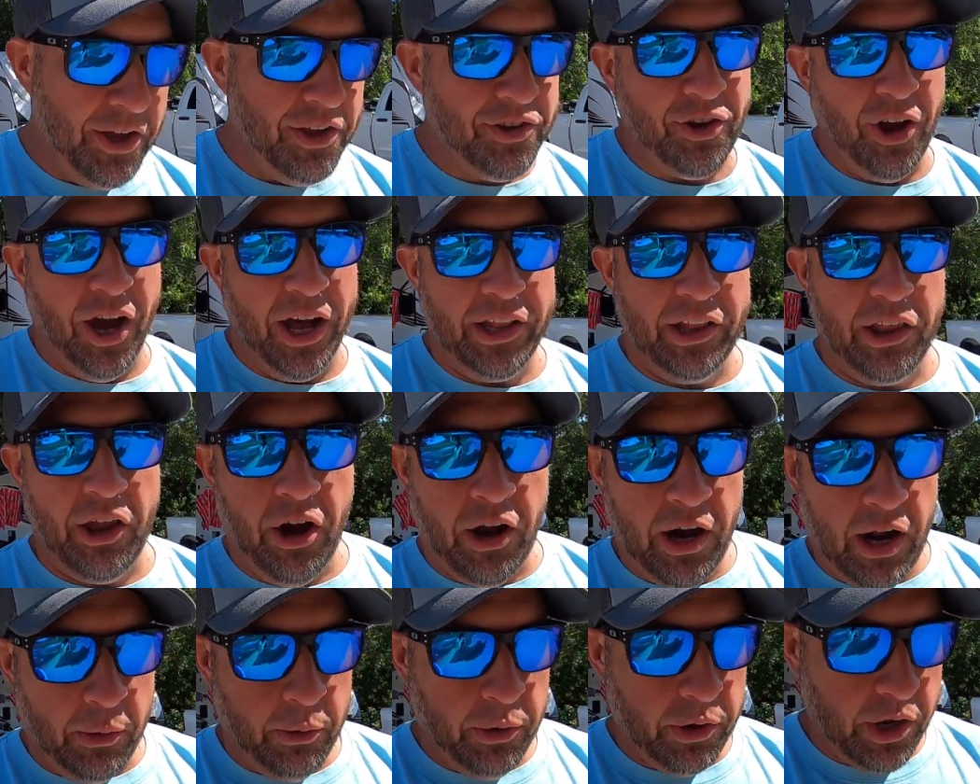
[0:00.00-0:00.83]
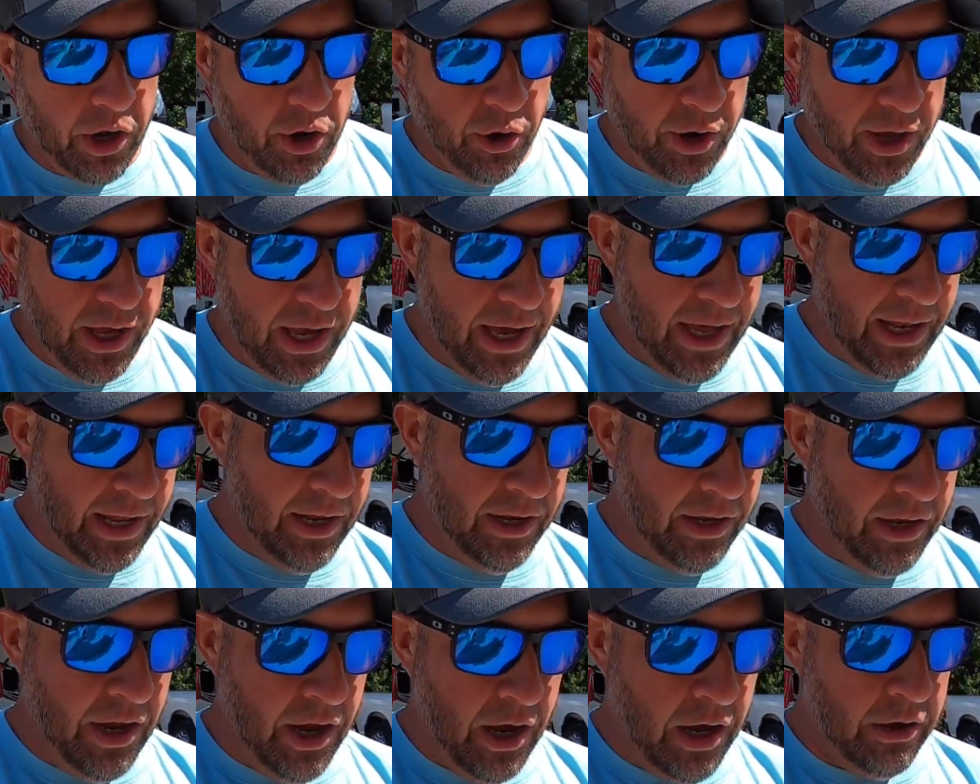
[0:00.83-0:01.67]
So I thought I would go ahead
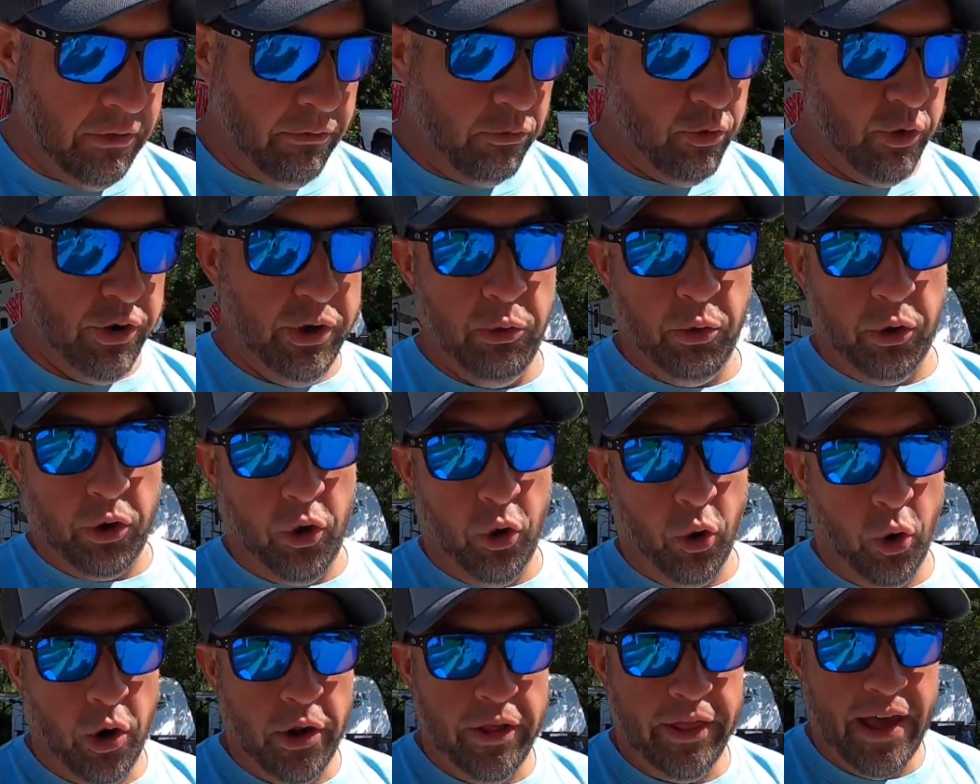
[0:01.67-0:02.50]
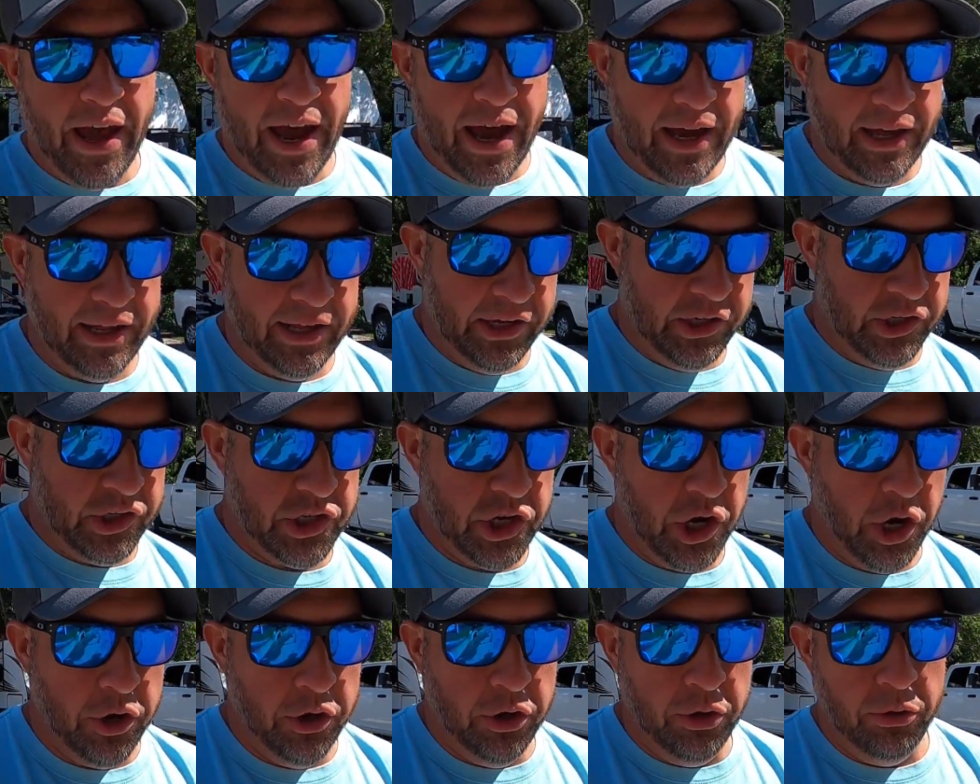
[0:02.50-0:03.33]
and re-record that and
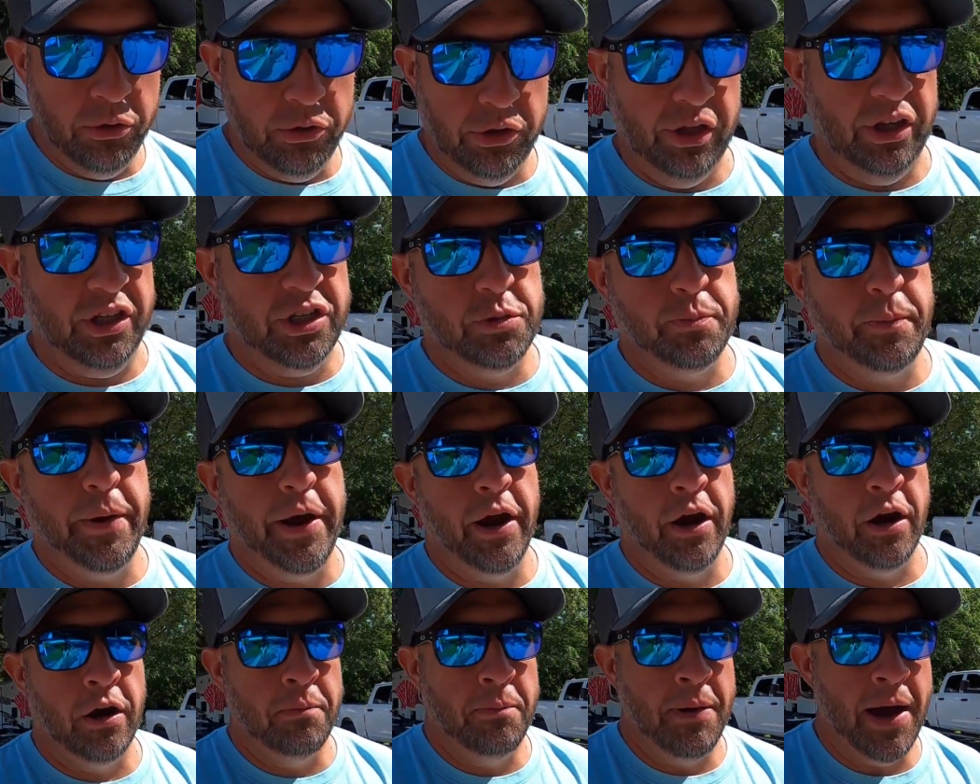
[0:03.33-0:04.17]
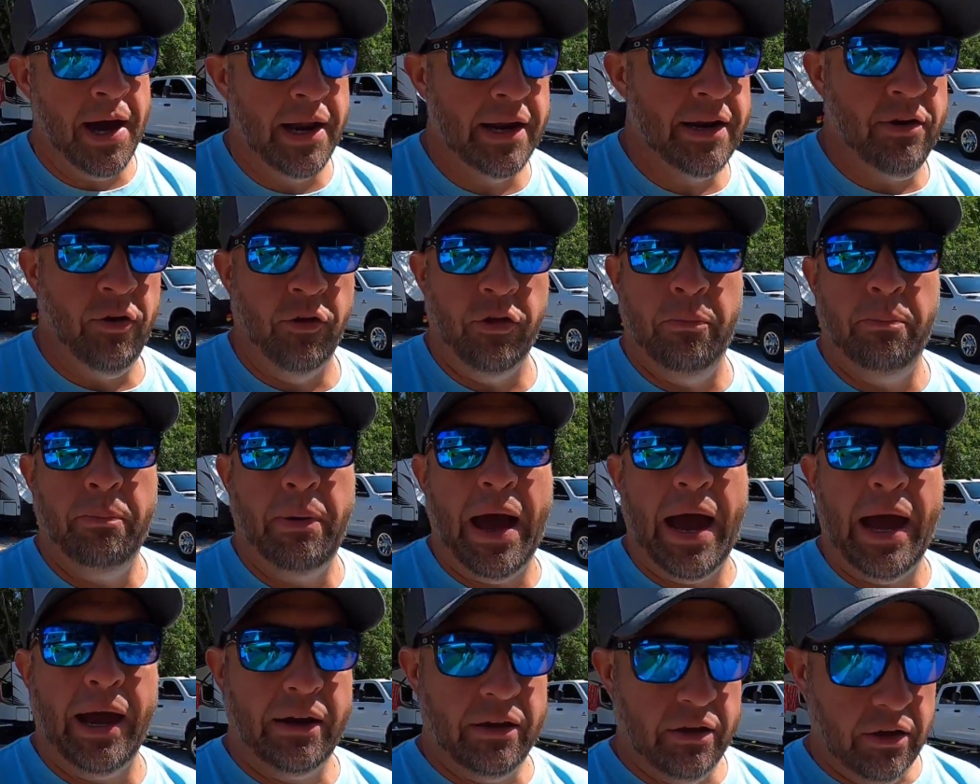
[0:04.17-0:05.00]
show you the spare mounted on the
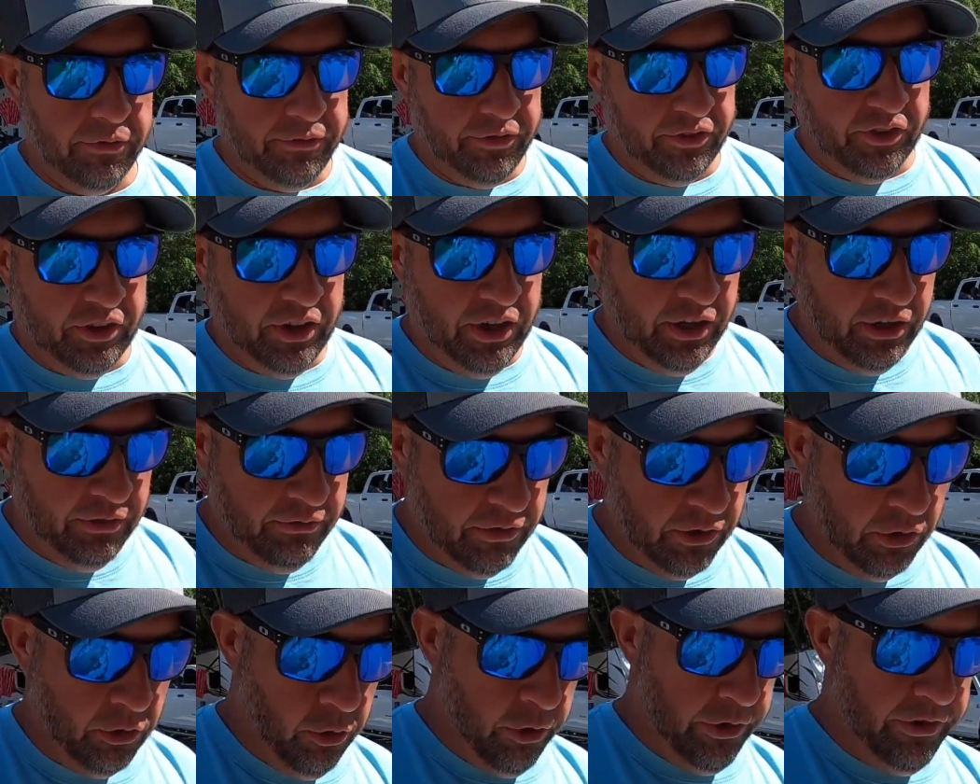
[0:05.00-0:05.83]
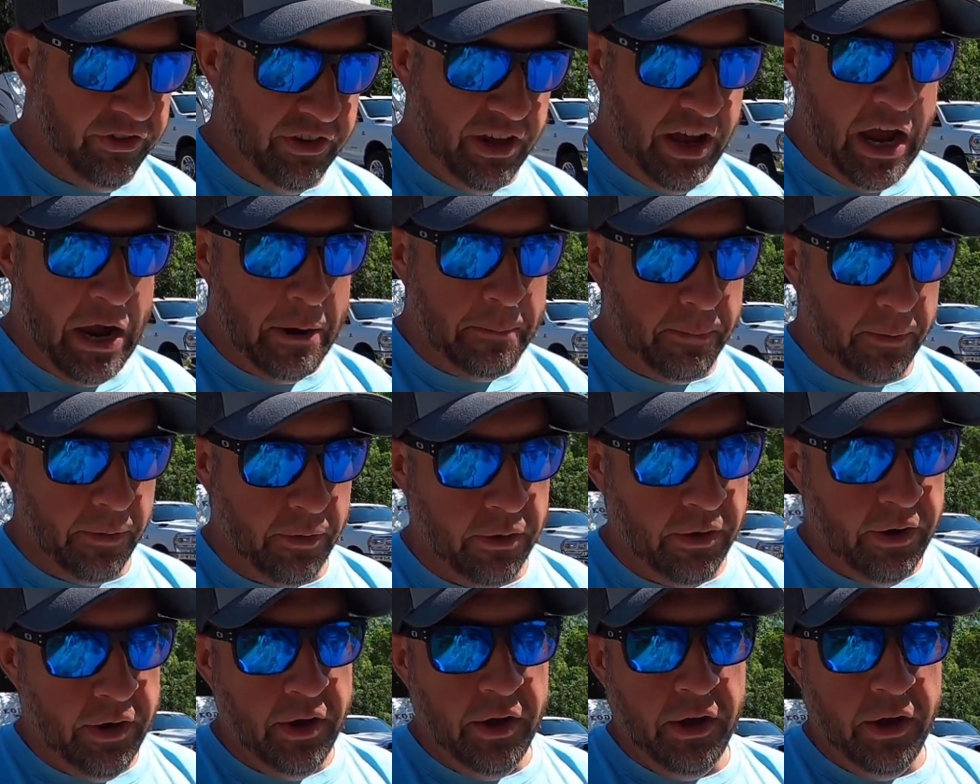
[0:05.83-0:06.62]
back of Steve and Lori's camper,